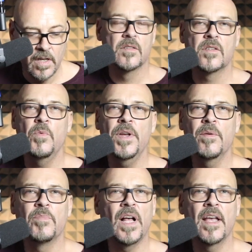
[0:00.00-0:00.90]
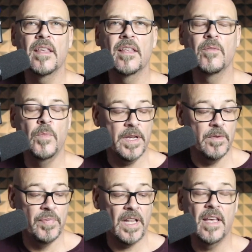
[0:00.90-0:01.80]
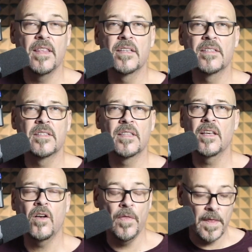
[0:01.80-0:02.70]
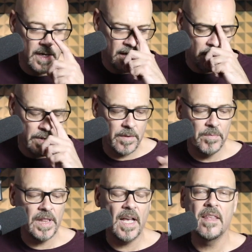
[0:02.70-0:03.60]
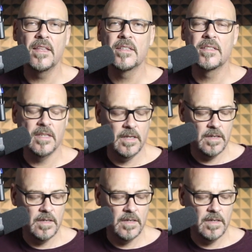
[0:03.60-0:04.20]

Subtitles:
So we can play this thing on the E. We can play this.